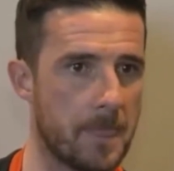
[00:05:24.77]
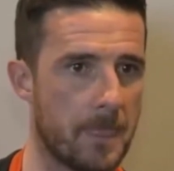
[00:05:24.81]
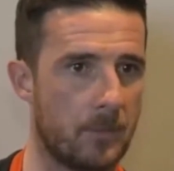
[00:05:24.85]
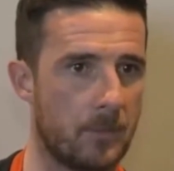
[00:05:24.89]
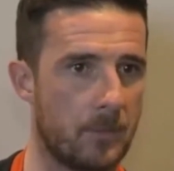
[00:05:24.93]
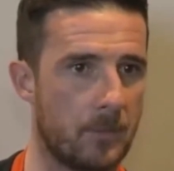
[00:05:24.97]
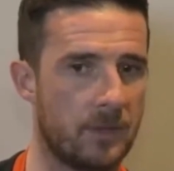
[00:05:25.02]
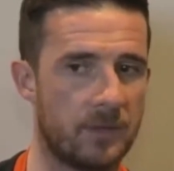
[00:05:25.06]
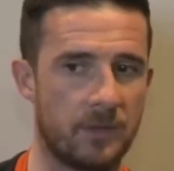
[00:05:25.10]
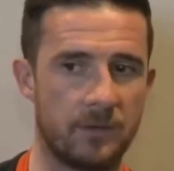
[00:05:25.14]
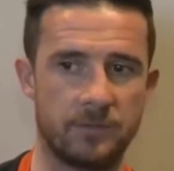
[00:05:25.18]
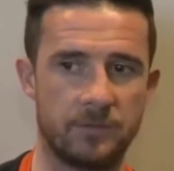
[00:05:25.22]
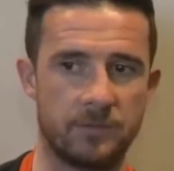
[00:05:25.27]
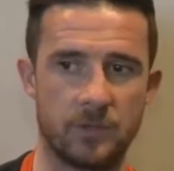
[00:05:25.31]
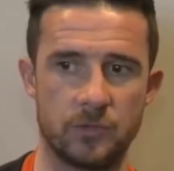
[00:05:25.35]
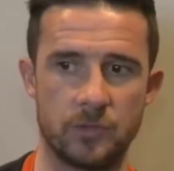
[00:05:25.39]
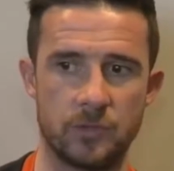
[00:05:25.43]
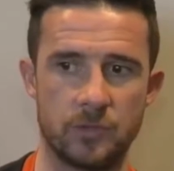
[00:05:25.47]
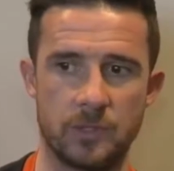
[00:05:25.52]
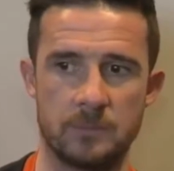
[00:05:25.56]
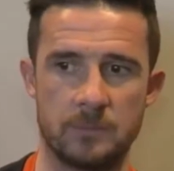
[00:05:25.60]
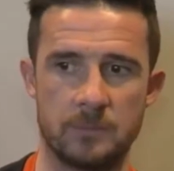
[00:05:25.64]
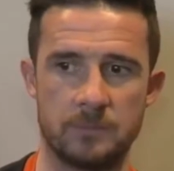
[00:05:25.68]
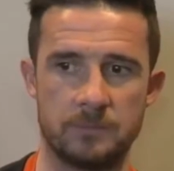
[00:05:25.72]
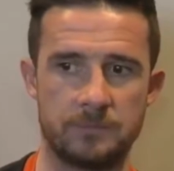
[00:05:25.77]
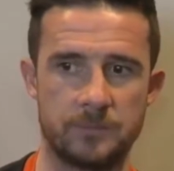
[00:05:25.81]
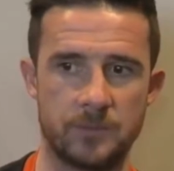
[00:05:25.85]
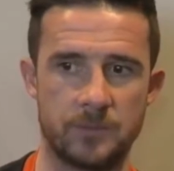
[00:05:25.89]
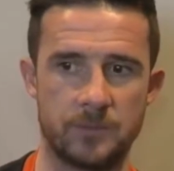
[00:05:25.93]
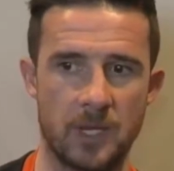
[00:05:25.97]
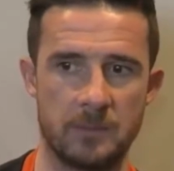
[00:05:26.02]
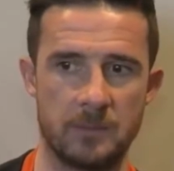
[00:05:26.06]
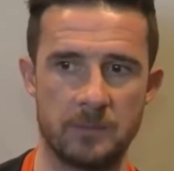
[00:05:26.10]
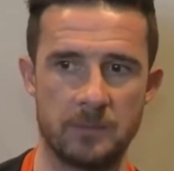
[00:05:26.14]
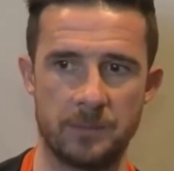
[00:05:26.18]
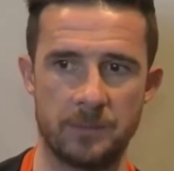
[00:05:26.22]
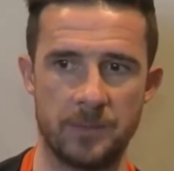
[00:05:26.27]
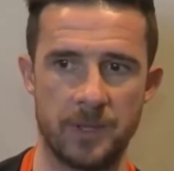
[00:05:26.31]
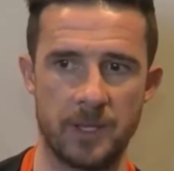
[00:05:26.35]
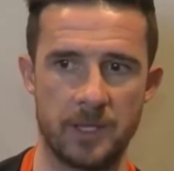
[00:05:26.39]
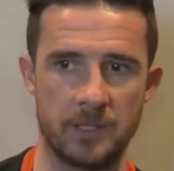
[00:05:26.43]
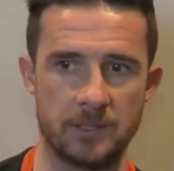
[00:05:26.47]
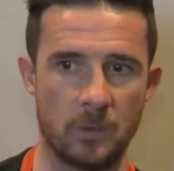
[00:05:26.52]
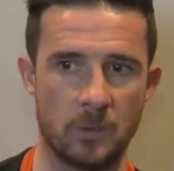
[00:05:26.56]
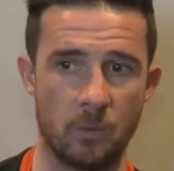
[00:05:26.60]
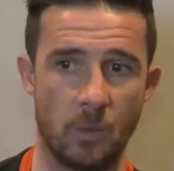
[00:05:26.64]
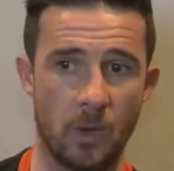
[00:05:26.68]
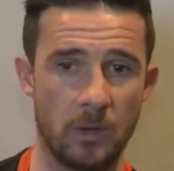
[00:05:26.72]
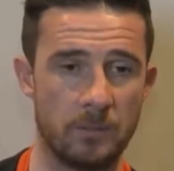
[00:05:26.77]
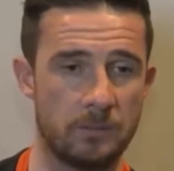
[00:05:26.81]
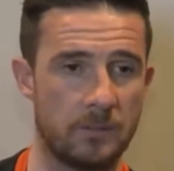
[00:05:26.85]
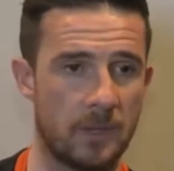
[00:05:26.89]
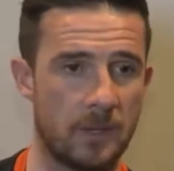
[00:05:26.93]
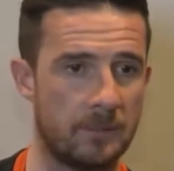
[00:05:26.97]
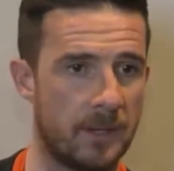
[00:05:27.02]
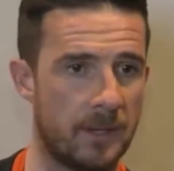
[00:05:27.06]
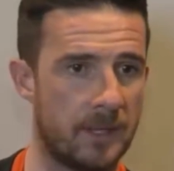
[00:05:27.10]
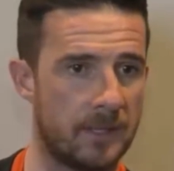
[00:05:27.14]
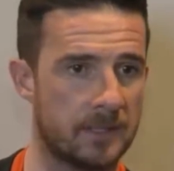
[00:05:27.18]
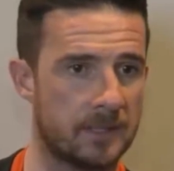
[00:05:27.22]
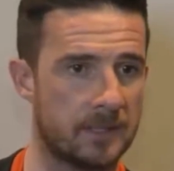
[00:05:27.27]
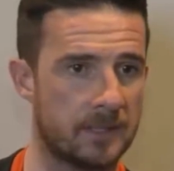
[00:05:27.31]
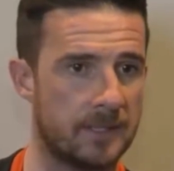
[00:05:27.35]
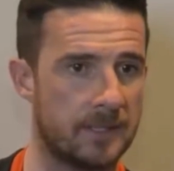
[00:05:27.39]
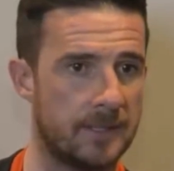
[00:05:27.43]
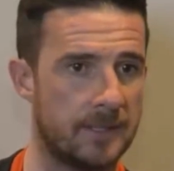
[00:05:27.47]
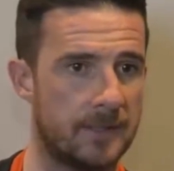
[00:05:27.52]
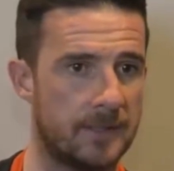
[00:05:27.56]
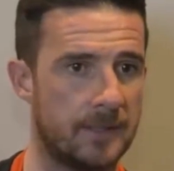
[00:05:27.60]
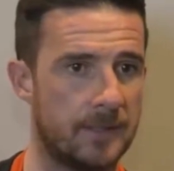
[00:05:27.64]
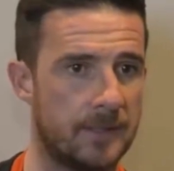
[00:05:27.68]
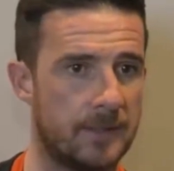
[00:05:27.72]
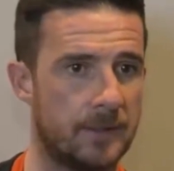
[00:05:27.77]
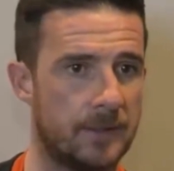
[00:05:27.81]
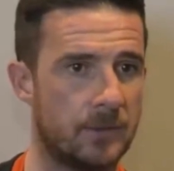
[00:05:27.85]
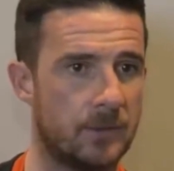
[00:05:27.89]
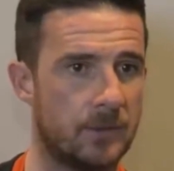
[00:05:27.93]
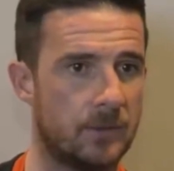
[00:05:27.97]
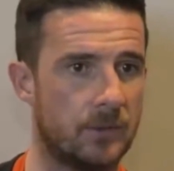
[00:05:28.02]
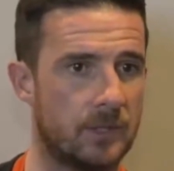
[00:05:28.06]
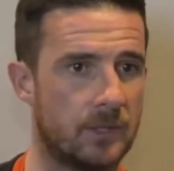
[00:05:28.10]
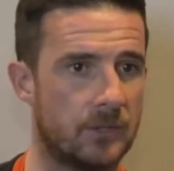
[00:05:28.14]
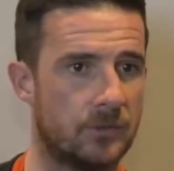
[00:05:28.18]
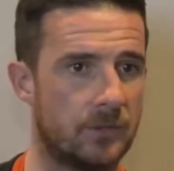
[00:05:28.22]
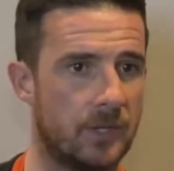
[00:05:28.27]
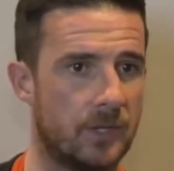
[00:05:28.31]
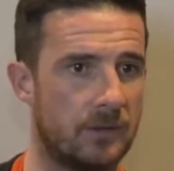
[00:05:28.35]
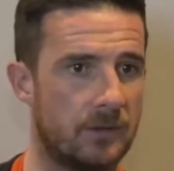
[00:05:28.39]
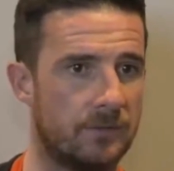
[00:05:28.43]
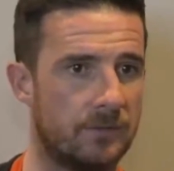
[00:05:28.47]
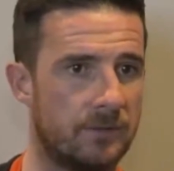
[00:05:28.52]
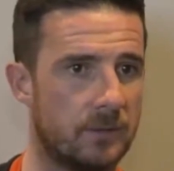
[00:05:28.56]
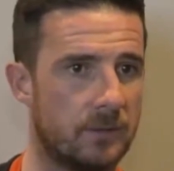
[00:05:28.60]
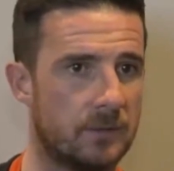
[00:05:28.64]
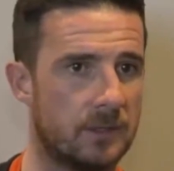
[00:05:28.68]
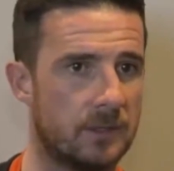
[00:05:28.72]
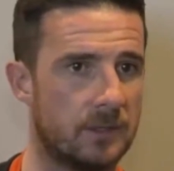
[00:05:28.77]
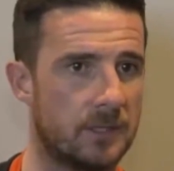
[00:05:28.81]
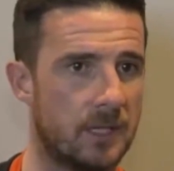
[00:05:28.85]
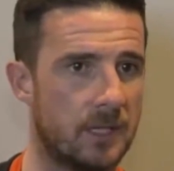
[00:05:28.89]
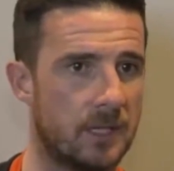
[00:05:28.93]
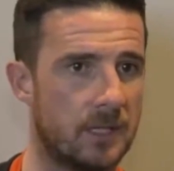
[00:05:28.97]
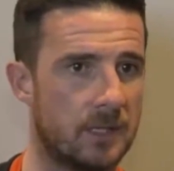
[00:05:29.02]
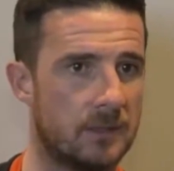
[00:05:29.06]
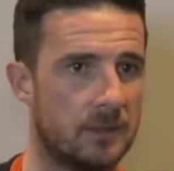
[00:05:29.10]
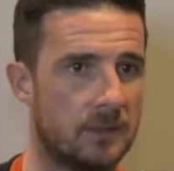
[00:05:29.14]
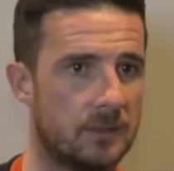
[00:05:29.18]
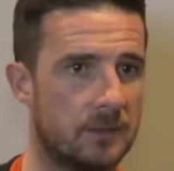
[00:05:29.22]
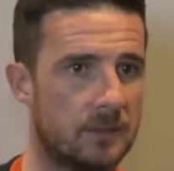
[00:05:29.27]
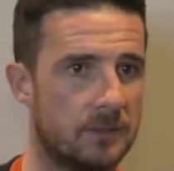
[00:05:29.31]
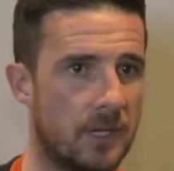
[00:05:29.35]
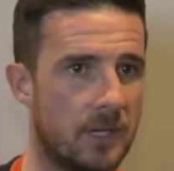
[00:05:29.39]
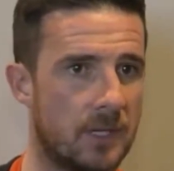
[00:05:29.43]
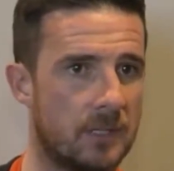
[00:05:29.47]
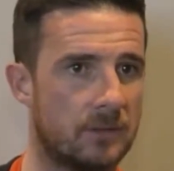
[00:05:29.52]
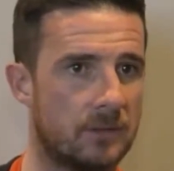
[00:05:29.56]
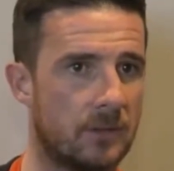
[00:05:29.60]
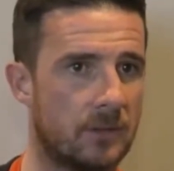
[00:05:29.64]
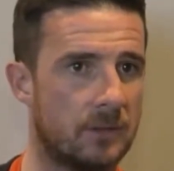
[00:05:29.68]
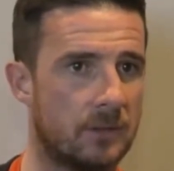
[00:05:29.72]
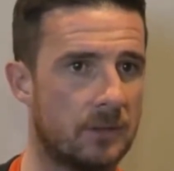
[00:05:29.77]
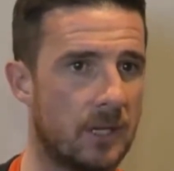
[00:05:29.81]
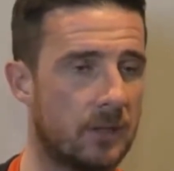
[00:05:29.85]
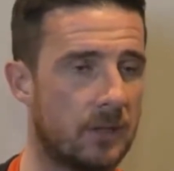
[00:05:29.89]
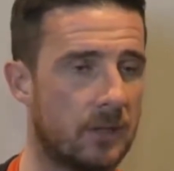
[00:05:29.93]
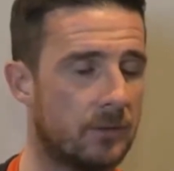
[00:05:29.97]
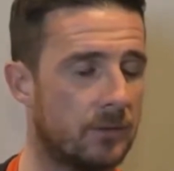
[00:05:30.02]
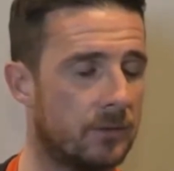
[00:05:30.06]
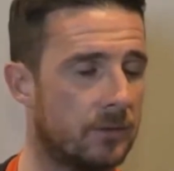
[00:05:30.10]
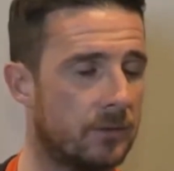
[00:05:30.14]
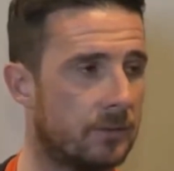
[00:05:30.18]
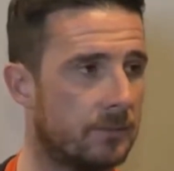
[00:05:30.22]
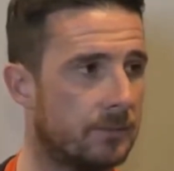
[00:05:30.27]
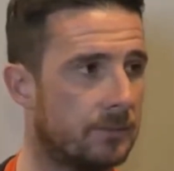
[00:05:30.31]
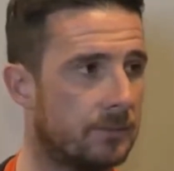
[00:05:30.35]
one thing for sure, I'm trying my best, I'm working my best on the training field to try and turn that around.